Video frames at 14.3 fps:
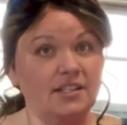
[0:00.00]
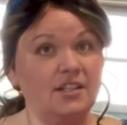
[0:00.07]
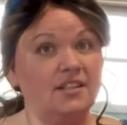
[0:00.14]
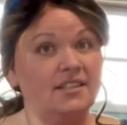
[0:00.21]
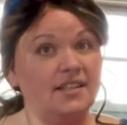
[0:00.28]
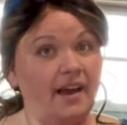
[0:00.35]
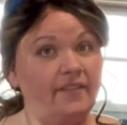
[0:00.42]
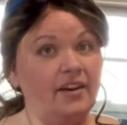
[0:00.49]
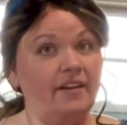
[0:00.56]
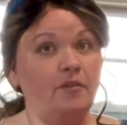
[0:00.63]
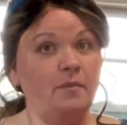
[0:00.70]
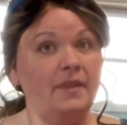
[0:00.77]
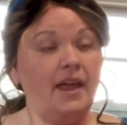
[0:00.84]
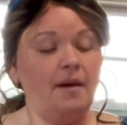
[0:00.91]
There's 7 of
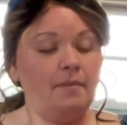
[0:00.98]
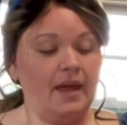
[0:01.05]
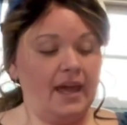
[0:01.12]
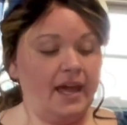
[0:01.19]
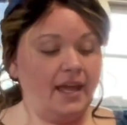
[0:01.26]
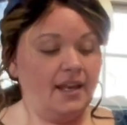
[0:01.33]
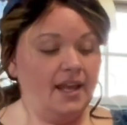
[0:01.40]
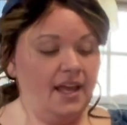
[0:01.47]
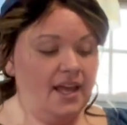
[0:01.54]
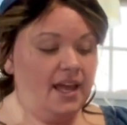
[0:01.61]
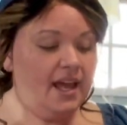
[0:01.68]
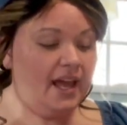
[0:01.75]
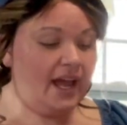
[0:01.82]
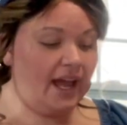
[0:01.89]
them in that pan,
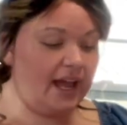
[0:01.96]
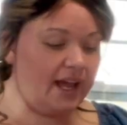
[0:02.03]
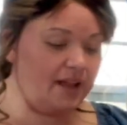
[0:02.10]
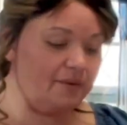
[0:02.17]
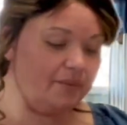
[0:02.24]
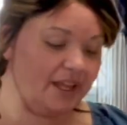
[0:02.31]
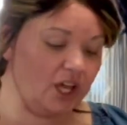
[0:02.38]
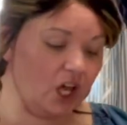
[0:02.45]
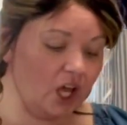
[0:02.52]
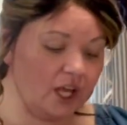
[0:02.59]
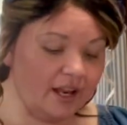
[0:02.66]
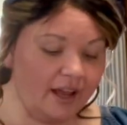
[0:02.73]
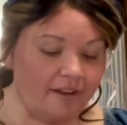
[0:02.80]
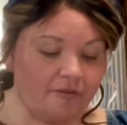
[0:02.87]
and we
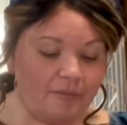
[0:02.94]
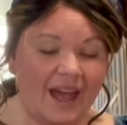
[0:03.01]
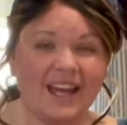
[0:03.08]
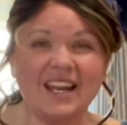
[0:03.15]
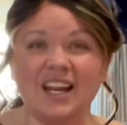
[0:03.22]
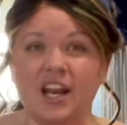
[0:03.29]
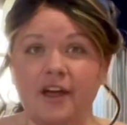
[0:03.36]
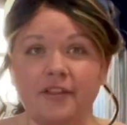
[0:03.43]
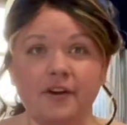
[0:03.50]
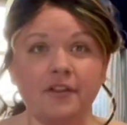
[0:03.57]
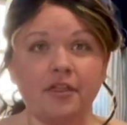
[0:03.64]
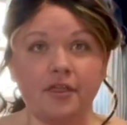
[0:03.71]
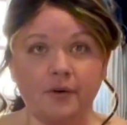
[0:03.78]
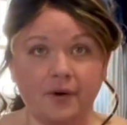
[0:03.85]
could have made another
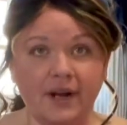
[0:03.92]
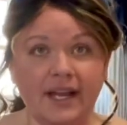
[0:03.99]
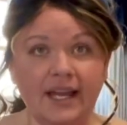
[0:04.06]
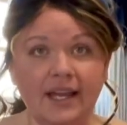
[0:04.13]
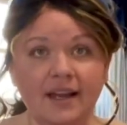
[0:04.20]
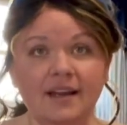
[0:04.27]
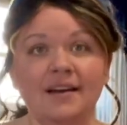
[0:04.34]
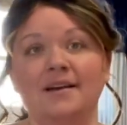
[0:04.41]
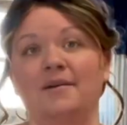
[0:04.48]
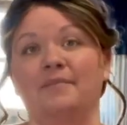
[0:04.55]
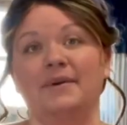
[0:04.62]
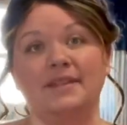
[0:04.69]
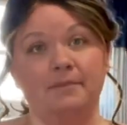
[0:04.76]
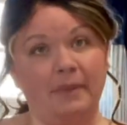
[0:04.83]
3,
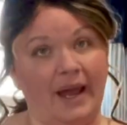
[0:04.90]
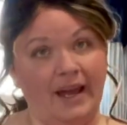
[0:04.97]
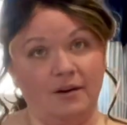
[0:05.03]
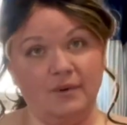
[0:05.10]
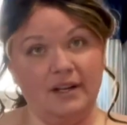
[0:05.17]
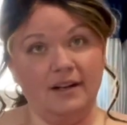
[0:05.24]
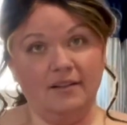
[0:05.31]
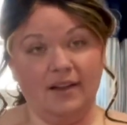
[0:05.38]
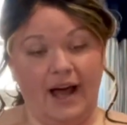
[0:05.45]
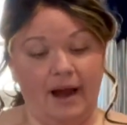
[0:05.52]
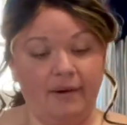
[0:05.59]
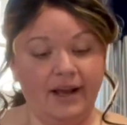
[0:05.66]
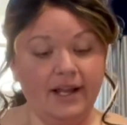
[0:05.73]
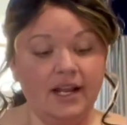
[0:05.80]
but the pan wouldn't
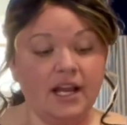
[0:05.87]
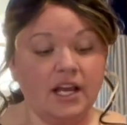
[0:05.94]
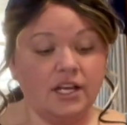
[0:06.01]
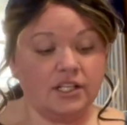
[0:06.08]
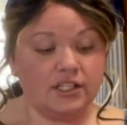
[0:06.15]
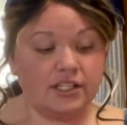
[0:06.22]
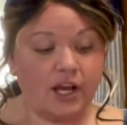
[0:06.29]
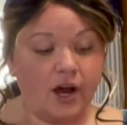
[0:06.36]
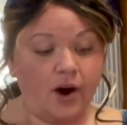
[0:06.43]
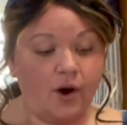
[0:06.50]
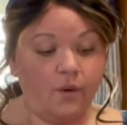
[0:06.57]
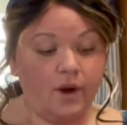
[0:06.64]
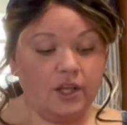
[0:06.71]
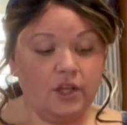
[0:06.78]
allow it.
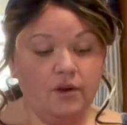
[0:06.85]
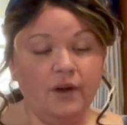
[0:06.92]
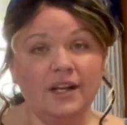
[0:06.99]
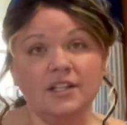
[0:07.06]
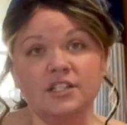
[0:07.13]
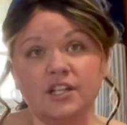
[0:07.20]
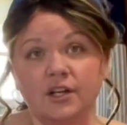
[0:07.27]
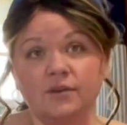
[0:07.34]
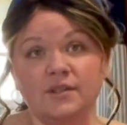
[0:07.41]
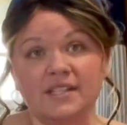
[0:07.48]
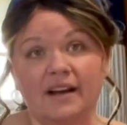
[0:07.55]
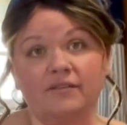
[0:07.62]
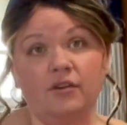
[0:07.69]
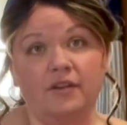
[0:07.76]
So you can do
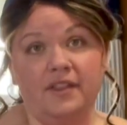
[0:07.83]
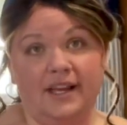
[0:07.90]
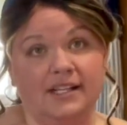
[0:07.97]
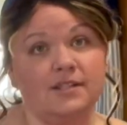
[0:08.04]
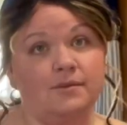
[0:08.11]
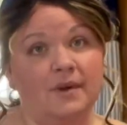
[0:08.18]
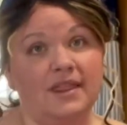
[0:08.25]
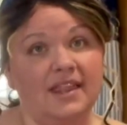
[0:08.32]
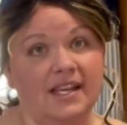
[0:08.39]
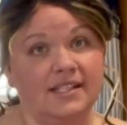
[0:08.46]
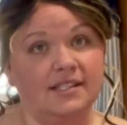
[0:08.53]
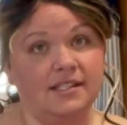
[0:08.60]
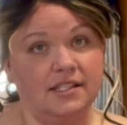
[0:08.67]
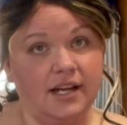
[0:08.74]
several things with
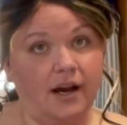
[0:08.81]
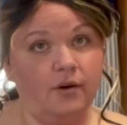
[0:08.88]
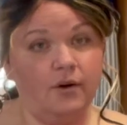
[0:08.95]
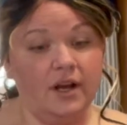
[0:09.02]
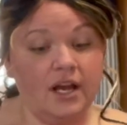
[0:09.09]
this dough.